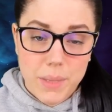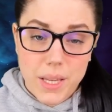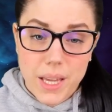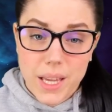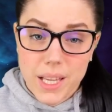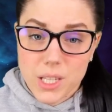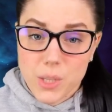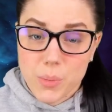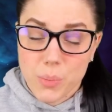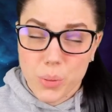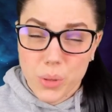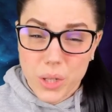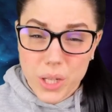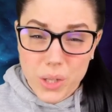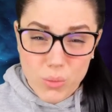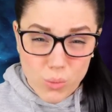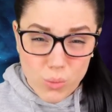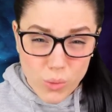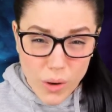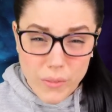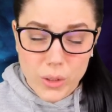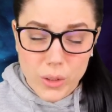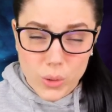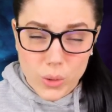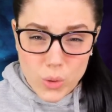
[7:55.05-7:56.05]
It's pretty
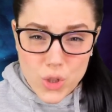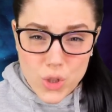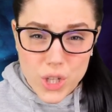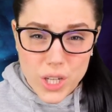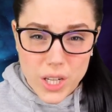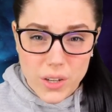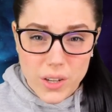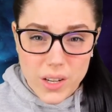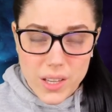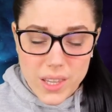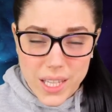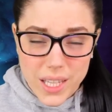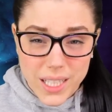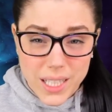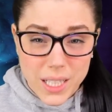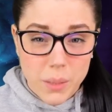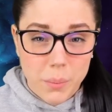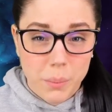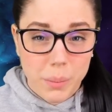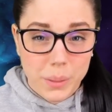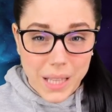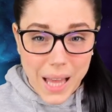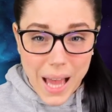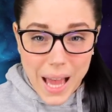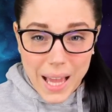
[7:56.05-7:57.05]
revolutionary that in
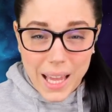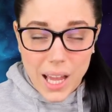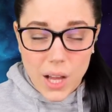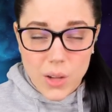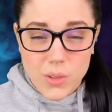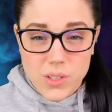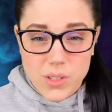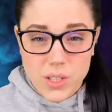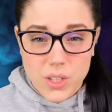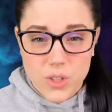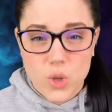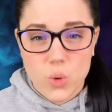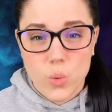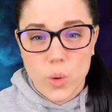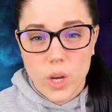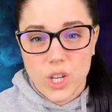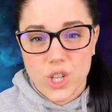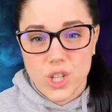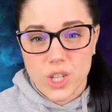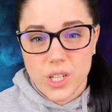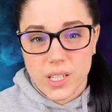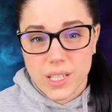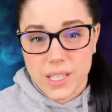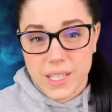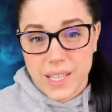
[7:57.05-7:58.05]
a blackout
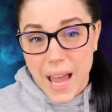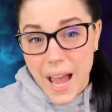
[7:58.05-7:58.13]
situation,